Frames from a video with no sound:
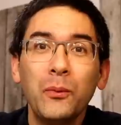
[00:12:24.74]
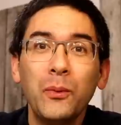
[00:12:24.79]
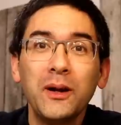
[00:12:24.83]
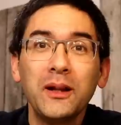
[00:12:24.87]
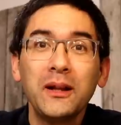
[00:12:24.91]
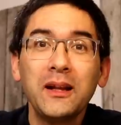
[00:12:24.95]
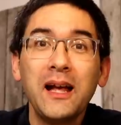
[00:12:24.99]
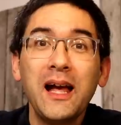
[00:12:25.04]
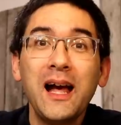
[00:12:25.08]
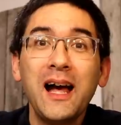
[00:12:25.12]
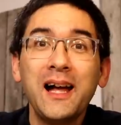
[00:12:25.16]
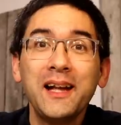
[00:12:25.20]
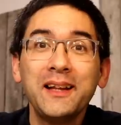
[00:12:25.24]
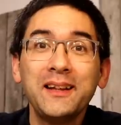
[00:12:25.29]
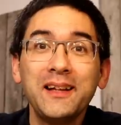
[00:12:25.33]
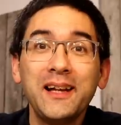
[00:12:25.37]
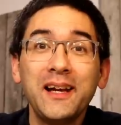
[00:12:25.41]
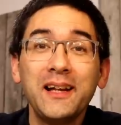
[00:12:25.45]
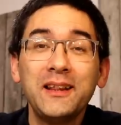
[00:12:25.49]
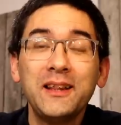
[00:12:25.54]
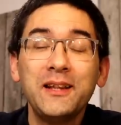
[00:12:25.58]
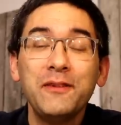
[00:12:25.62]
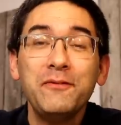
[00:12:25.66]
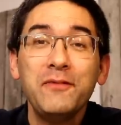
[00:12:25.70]
Well, and
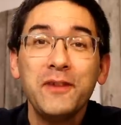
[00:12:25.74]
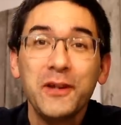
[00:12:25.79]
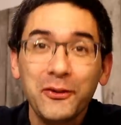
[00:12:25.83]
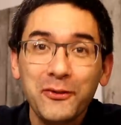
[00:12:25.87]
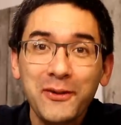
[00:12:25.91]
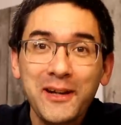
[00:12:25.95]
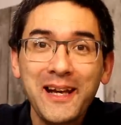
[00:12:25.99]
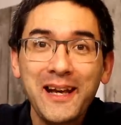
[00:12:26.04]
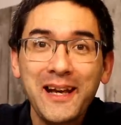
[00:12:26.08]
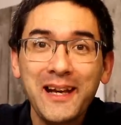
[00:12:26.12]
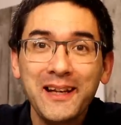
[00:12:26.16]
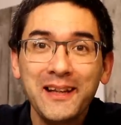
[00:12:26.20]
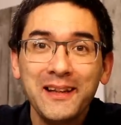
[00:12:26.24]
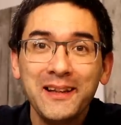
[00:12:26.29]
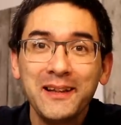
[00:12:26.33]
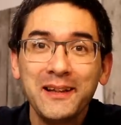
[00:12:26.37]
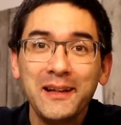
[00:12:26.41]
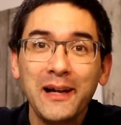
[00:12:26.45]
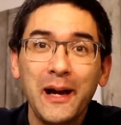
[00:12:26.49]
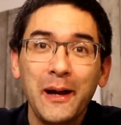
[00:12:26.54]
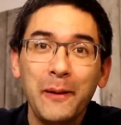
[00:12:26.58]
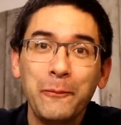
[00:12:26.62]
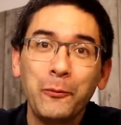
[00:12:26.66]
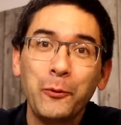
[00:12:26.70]
at the very
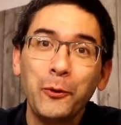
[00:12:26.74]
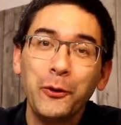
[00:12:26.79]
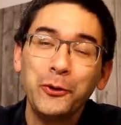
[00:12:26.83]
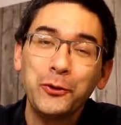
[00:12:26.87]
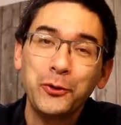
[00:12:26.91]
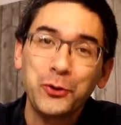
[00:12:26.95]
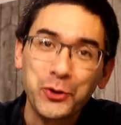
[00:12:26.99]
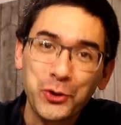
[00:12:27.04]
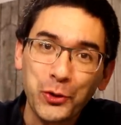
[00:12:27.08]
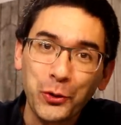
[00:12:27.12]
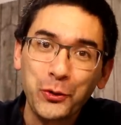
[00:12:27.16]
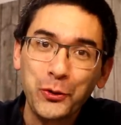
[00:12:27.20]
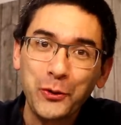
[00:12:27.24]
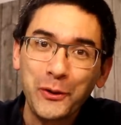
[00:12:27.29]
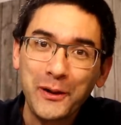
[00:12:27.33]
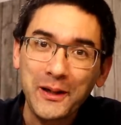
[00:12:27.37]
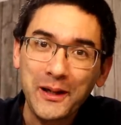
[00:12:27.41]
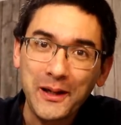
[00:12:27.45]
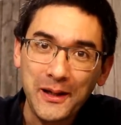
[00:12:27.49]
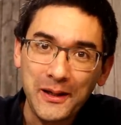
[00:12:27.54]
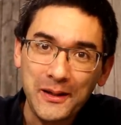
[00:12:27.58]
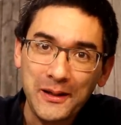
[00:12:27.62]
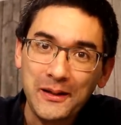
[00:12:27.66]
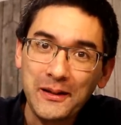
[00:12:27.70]
end I'm going to show you
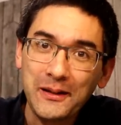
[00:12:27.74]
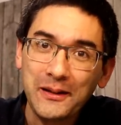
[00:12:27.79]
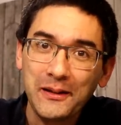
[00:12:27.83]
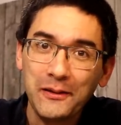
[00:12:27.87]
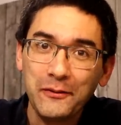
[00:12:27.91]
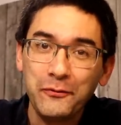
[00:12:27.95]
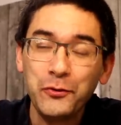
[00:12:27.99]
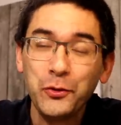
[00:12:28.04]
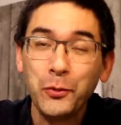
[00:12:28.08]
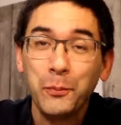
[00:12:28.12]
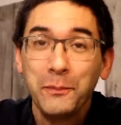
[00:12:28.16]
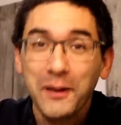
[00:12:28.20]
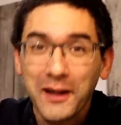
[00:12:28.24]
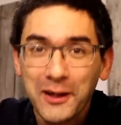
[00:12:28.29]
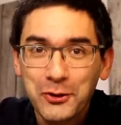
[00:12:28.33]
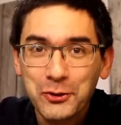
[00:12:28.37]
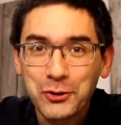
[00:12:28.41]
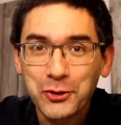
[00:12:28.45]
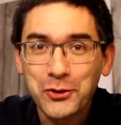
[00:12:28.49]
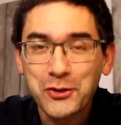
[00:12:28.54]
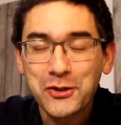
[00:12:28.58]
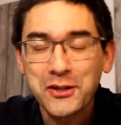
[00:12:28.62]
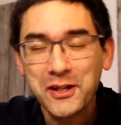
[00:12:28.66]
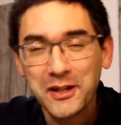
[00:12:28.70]
again a few
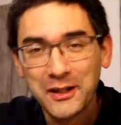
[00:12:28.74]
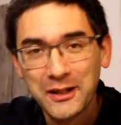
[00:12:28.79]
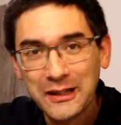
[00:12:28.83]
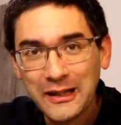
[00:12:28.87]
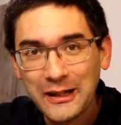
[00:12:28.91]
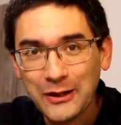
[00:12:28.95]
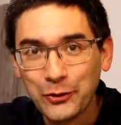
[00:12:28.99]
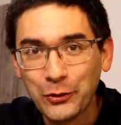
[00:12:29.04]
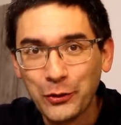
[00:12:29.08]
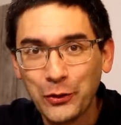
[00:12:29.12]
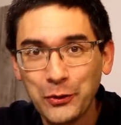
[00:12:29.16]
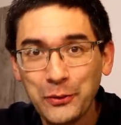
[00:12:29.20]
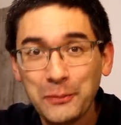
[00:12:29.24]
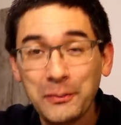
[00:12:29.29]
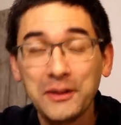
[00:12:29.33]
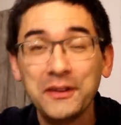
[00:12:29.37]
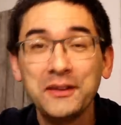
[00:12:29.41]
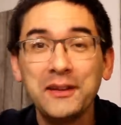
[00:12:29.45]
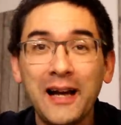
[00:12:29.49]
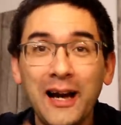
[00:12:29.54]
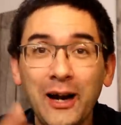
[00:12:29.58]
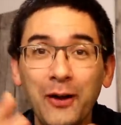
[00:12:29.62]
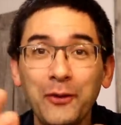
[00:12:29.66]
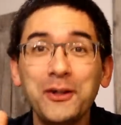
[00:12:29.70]
pictures uh, later on,
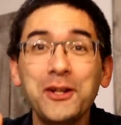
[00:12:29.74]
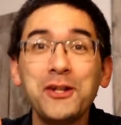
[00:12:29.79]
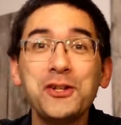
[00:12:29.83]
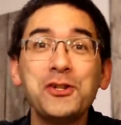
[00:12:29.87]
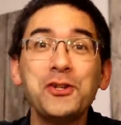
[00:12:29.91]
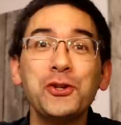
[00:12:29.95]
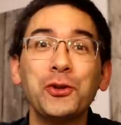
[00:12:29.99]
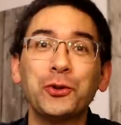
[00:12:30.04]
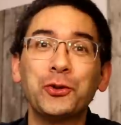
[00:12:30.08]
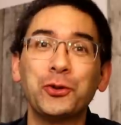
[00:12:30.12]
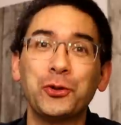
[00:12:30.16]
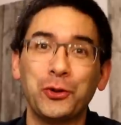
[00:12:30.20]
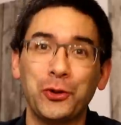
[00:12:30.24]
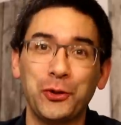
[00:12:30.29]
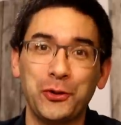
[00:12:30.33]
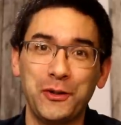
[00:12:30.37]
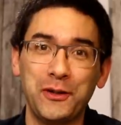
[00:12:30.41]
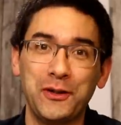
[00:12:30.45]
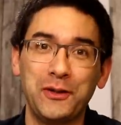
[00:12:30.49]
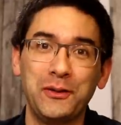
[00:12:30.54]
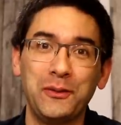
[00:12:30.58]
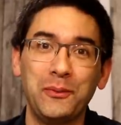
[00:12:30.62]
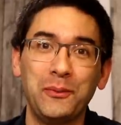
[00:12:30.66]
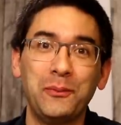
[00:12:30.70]
but now it is your turn.
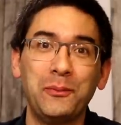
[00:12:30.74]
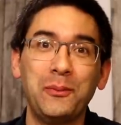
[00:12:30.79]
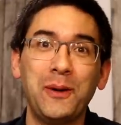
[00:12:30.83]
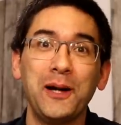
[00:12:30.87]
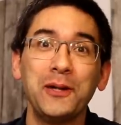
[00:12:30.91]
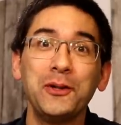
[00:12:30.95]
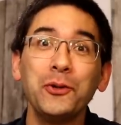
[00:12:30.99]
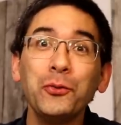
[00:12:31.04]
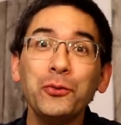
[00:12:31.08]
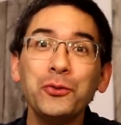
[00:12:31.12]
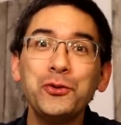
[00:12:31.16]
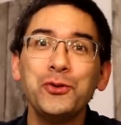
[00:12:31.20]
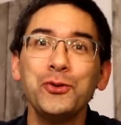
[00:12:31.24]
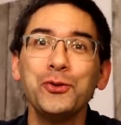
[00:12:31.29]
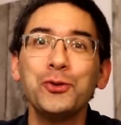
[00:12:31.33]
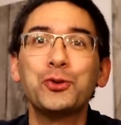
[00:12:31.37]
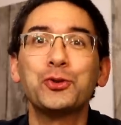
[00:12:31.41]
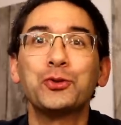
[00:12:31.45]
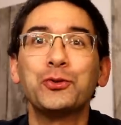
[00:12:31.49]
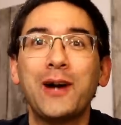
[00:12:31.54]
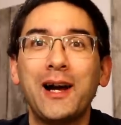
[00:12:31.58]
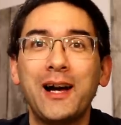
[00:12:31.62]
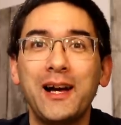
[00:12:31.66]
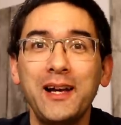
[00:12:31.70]
Why don't you
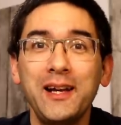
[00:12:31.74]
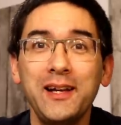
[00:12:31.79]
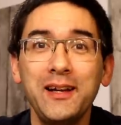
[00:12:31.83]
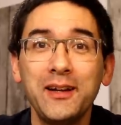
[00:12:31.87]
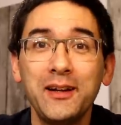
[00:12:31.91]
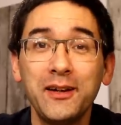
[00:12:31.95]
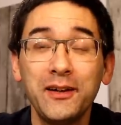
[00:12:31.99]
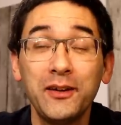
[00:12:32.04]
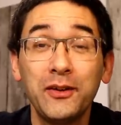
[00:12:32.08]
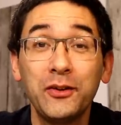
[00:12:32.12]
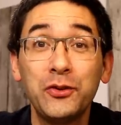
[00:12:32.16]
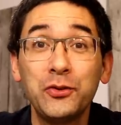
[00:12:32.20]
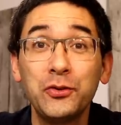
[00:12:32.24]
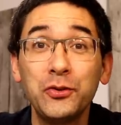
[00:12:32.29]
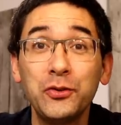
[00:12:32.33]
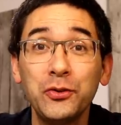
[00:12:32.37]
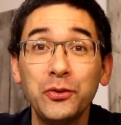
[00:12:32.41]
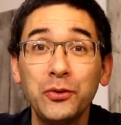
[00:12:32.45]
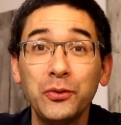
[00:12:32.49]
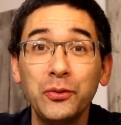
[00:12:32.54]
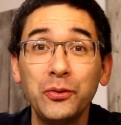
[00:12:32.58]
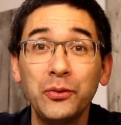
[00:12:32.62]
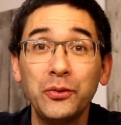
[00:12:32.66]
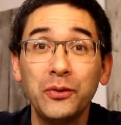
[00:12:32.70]
try uh,
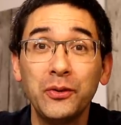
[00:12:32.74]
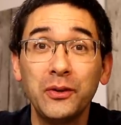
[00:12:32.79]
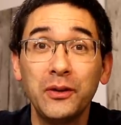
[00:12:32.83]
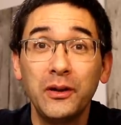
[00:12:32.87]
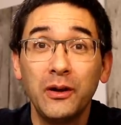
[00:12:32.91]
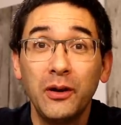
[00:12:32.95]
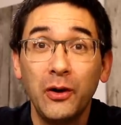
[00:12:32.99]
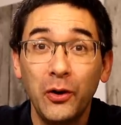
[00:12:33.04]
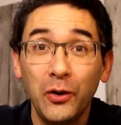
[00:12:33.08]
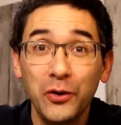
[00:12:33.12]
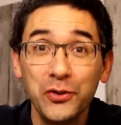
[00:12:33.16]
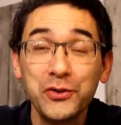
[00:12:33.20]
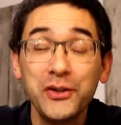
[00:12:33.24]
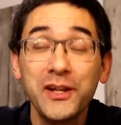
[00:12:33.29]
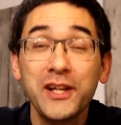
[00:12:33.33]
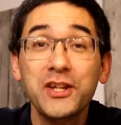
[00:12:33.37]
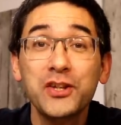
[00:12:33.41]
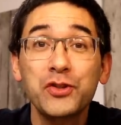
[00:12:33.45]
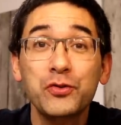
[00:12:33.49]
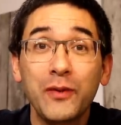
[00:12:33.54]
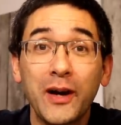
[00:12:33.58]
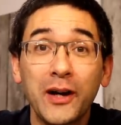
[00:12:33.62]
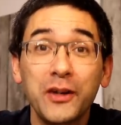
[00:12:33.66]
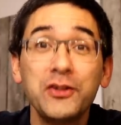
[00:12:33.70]
to uh, also
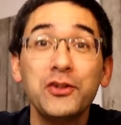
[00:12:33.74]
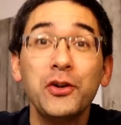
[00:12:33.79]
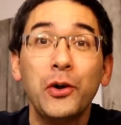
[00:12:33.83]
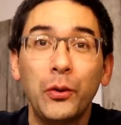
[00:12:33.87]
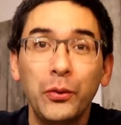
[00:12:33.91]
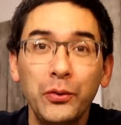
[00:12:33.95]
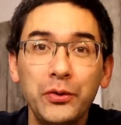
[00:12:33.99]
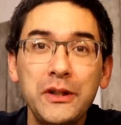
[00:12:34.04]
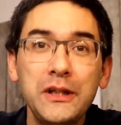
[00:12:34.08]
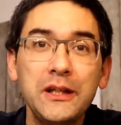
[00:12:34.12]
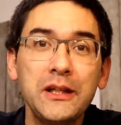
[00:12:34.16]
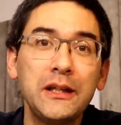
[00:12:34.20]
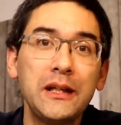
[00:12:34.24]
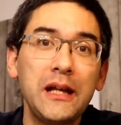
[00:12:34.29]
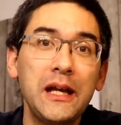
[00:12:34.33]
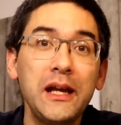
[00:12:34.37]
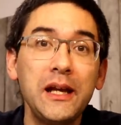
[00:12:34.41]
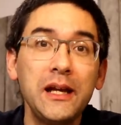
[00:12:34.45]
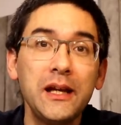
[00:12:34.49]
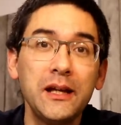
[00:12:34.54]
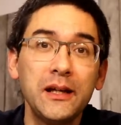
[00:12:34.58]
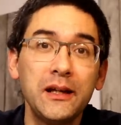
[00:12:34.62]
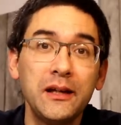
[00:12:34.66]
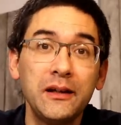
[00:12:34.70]
extract your own D N
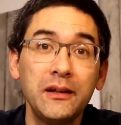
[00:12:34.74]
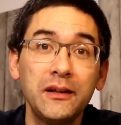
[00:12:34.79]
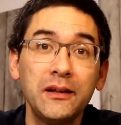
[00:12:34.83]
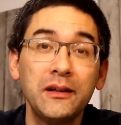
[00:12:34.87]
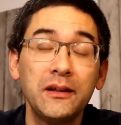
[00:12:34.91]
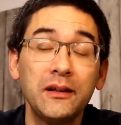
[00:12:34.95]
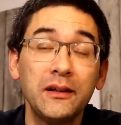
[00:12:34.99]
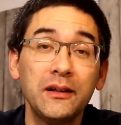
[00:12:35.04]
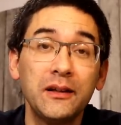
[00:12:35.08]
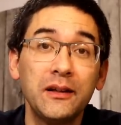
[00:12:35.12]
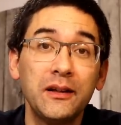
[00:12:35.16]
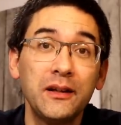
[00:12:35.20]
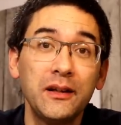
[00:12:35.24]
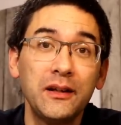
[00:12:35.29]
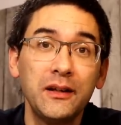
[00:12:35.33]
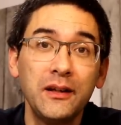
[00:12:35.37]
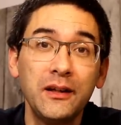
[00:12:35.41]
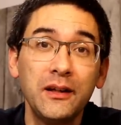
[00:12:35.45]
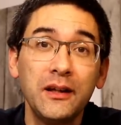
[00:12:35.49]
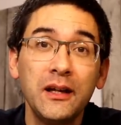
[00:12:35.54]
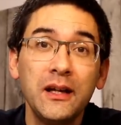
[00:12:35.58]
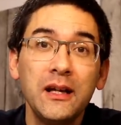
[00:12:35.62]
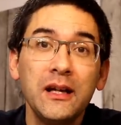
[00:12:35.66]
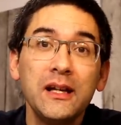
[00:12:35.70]
A, and uh,
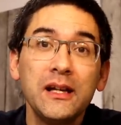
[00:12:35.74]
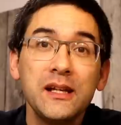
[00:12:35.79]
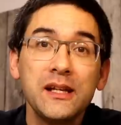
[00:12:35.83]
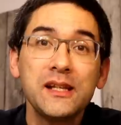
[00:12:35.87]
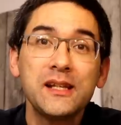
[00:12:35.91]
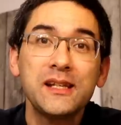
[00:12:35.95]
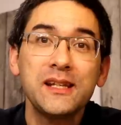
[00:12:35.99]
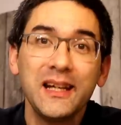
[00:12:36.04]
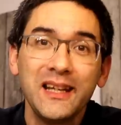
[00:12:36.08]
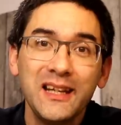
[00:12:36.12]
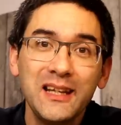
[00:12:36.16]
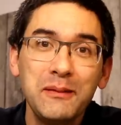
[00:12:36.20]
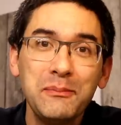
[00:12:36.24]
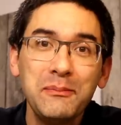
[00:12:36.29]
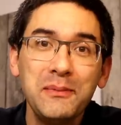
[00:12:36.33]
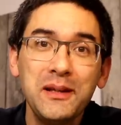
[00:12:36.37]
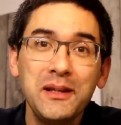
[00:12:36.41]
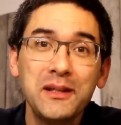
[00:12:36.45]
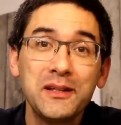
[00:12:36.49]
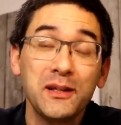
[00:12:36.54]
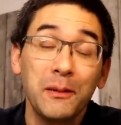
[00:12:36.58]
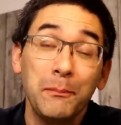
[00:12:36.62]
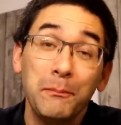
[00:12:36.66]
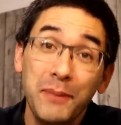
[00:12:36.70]
then send
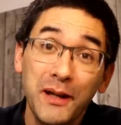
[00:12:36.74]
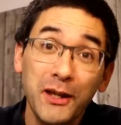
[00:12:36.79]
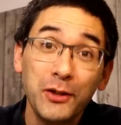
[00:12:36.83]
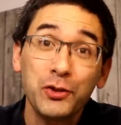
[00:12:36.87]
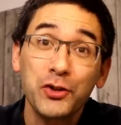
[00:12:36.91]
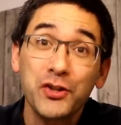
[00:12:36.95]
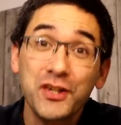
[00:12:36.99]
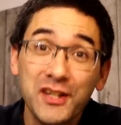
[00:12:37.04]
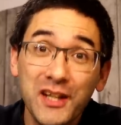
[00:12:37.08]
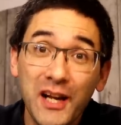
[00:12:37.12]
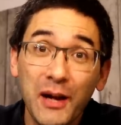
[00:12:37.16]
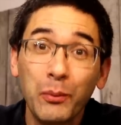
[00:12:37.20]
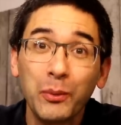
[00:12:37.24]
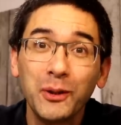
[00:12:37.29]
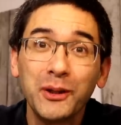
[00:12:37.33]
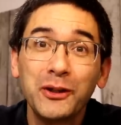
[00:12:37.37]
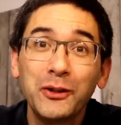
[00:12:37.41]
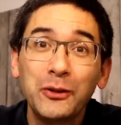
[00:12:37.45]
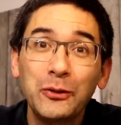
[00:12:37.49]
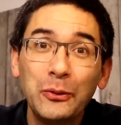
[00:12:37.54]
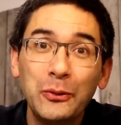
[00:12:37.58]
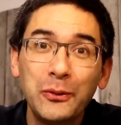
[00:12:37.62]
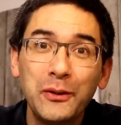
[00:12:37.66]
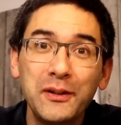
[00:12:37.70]
me some pictures, and I will
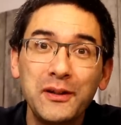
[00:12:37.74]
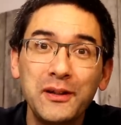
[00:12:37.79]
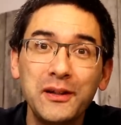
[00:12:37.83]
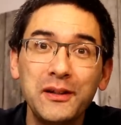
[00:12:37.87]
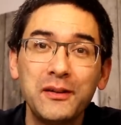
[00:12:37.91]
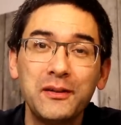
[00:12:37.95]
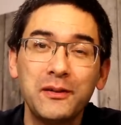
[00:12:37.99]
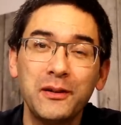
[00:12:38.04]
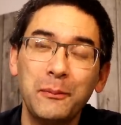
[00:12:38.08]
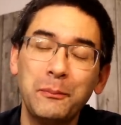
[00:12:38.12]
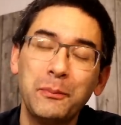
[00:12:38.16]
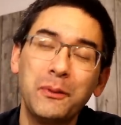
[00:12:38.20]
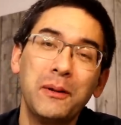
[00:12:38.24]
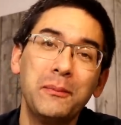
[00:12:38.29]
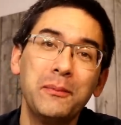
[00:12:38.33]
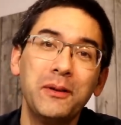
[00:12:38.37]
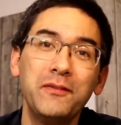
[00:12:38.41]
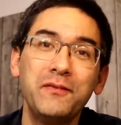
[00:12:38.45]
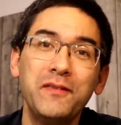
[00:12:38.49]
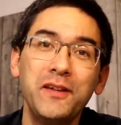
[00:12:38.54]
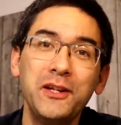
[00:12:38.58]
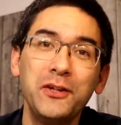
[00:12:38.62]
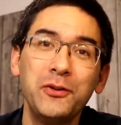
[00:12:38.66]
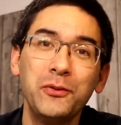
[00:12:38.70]
include it in an
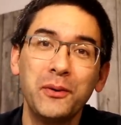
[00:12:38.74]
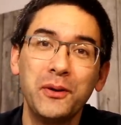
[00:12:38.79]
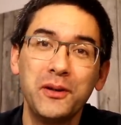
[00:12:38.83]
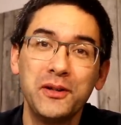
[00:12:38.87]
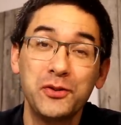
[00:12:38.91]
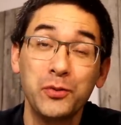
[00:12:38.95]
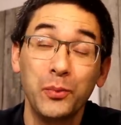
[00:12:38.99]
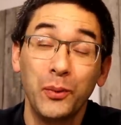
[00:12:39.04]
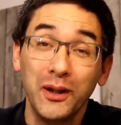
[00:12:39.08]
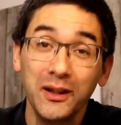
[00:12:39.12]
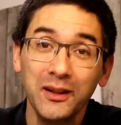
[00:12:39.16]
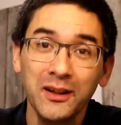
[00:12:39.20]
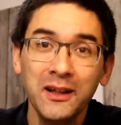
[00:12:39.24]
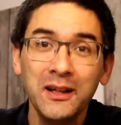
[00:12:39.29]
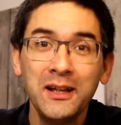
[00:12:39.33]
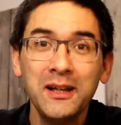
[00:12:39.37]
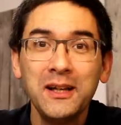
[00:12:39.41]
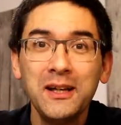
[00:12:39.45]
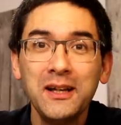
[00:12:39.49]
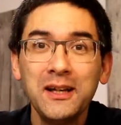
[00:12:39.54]
upcoming video as well.